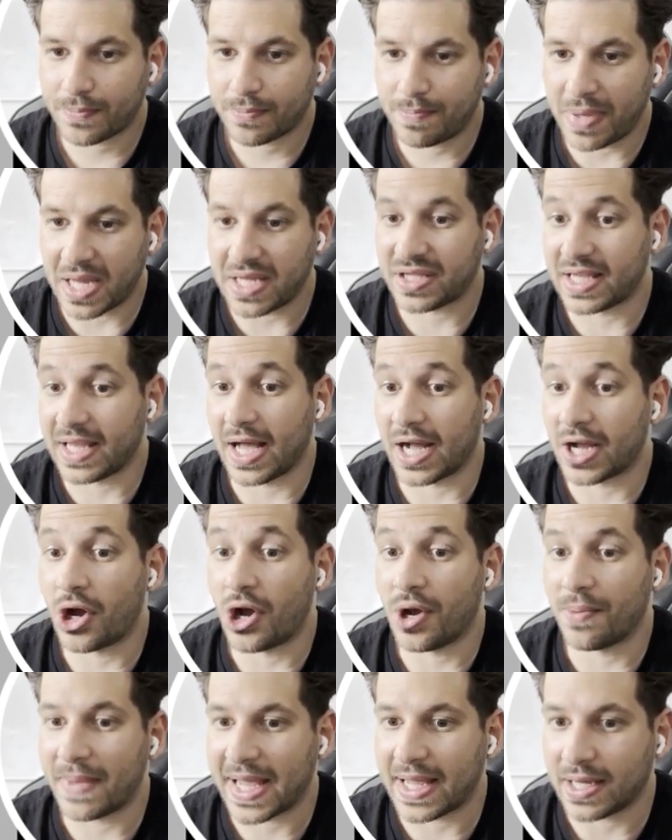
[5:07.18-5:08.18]
basically I
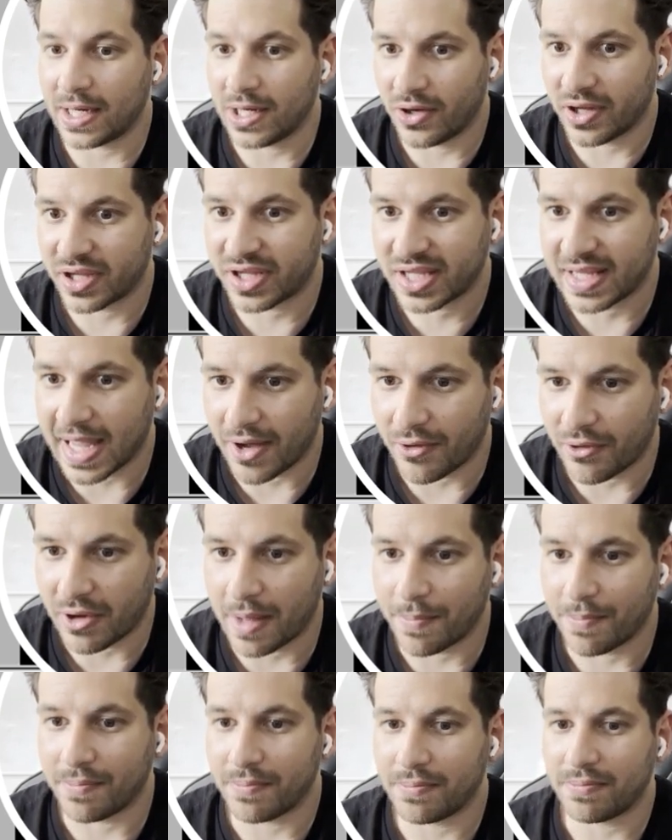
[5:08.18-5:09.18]
can't make a loss now.
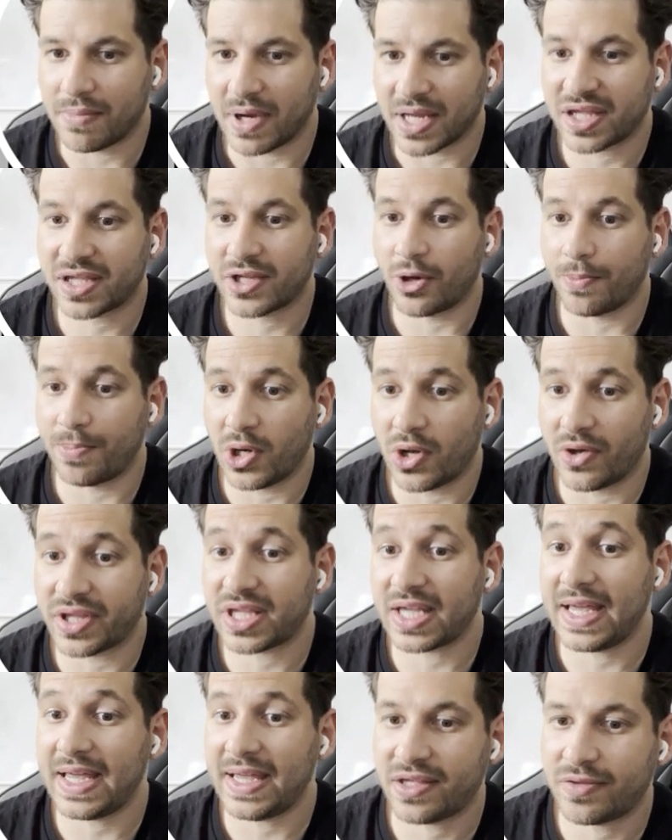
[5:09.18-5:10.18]
My stop
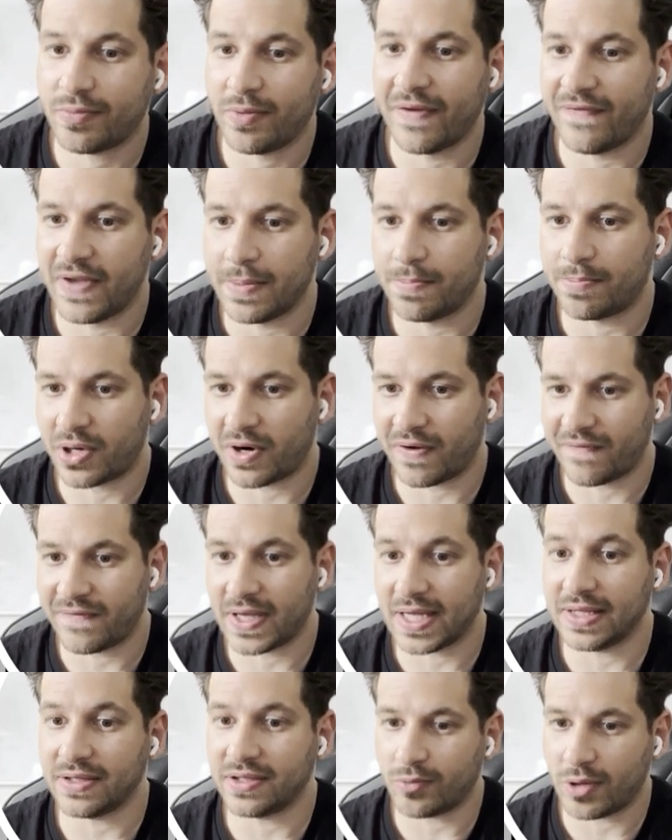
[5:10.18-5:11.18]
loss is within
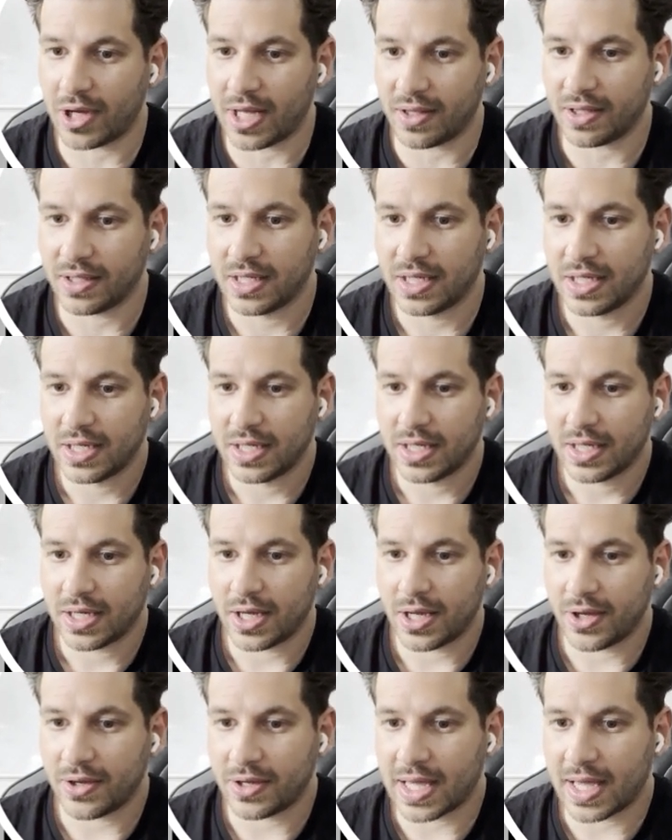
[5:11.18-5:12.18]
profit as well.
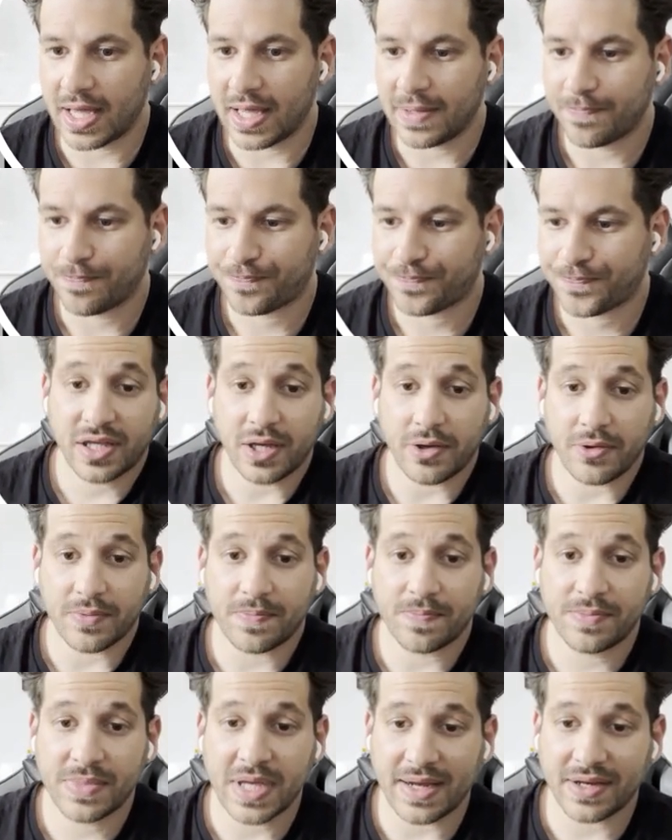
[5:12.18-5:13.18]
Okay, so
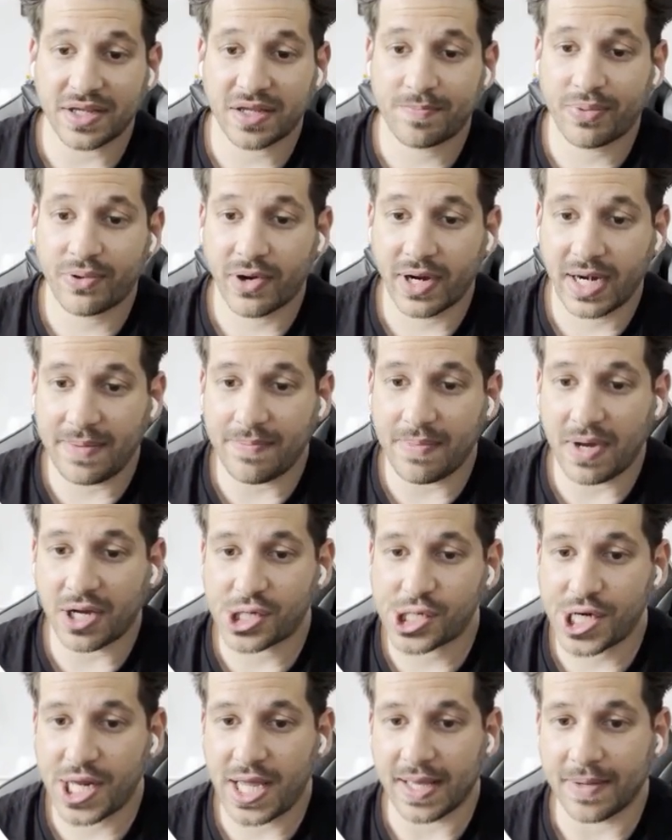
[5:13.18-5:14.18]
that's pretty
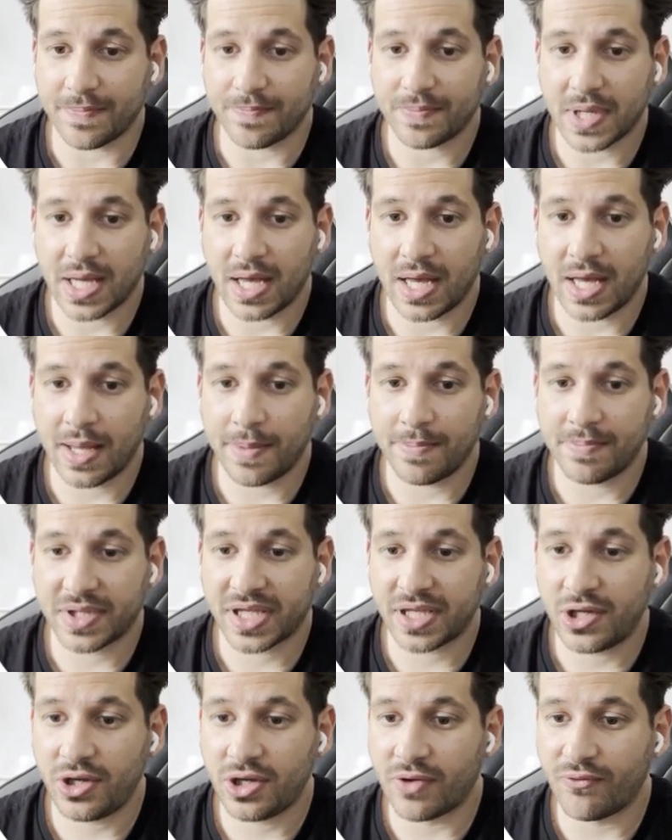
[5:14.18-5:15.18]
much it.
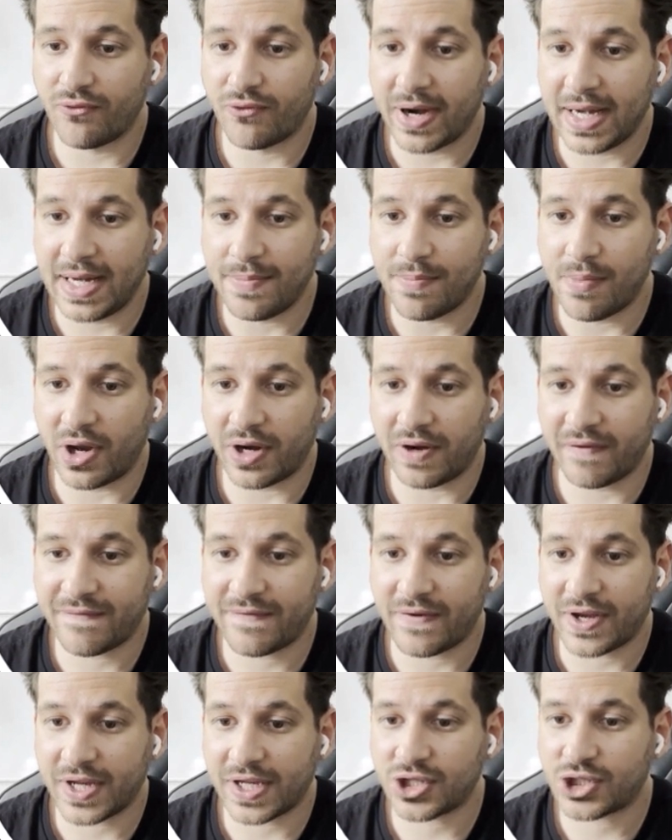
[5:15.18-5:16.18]
So you can really
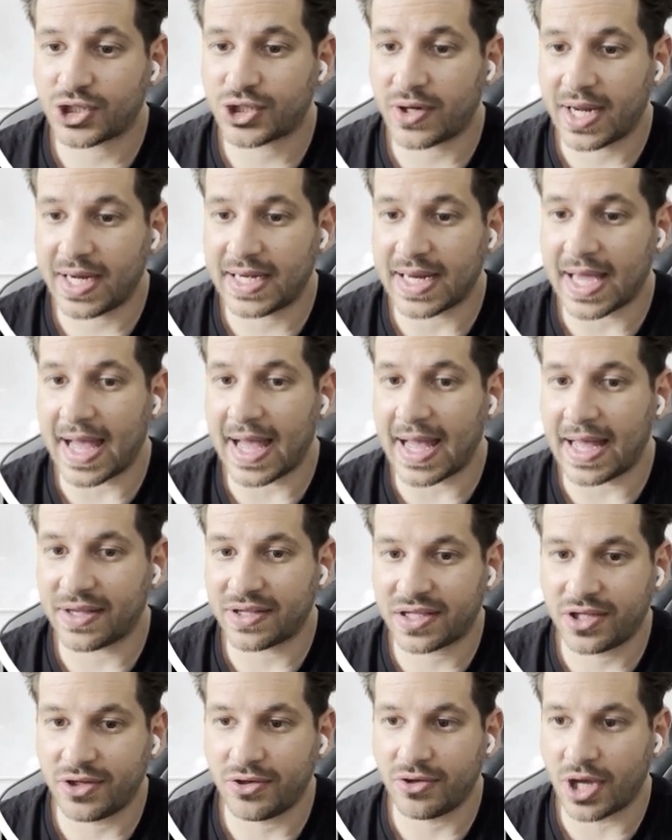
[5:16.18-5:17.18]
modify your trade
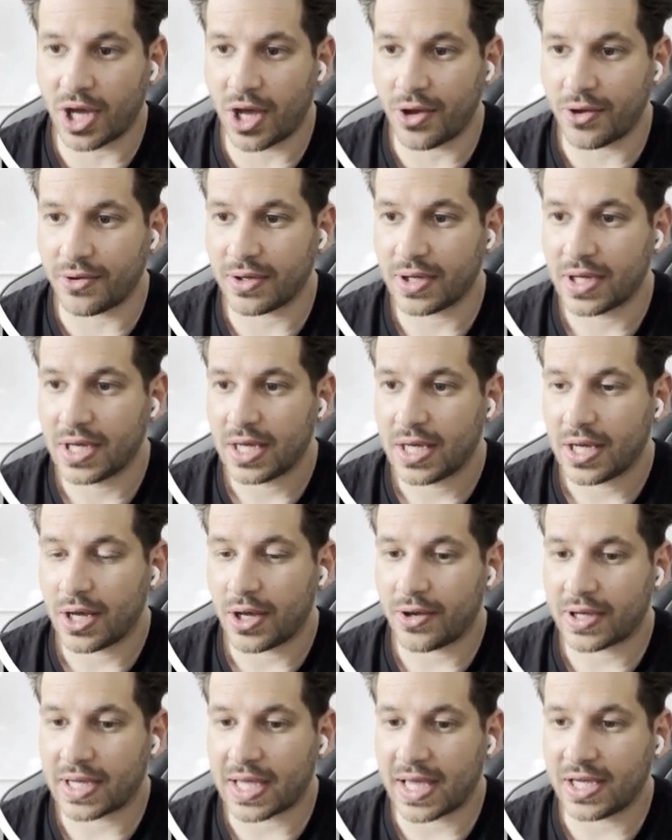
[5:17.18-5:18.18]
as you go.
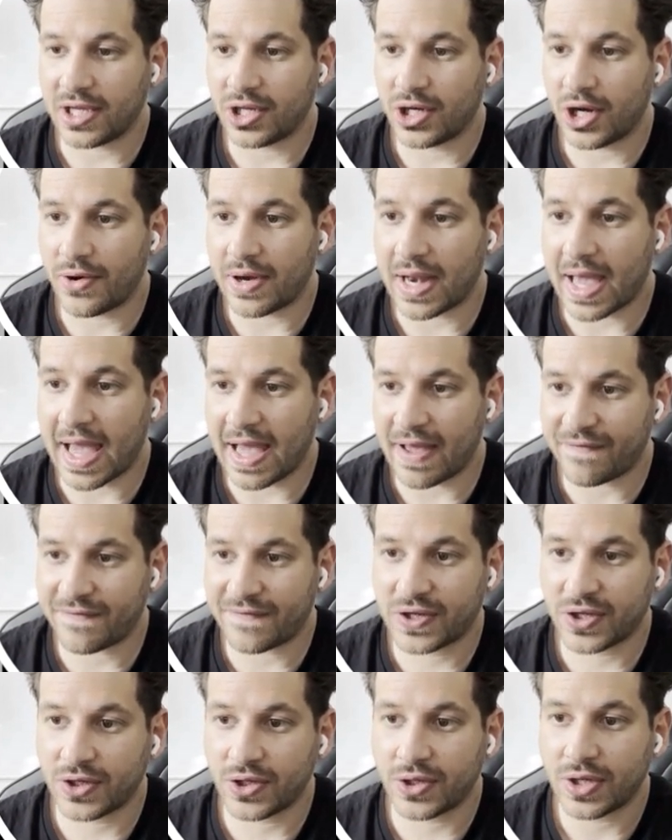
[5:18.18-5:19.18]
Okay, you don't
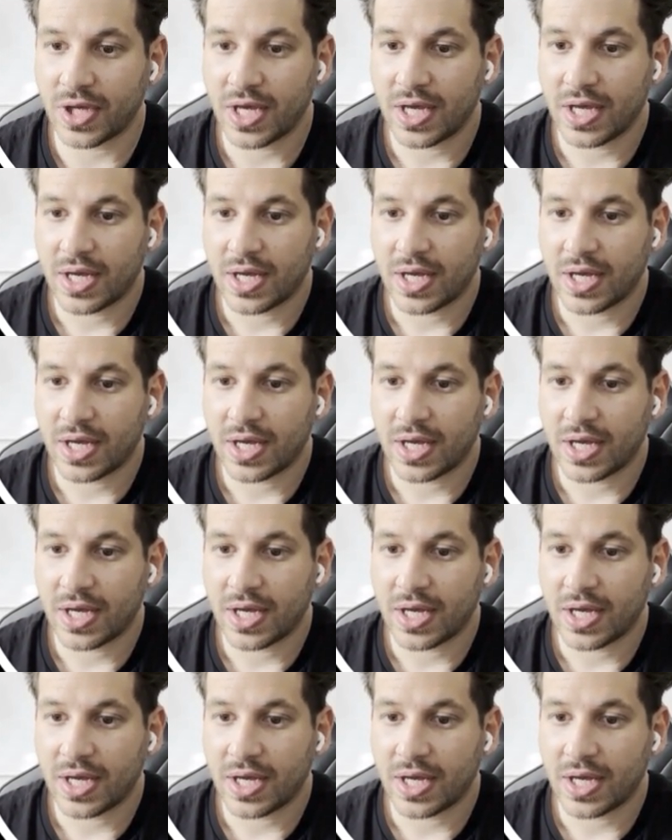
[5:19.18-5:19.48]
have to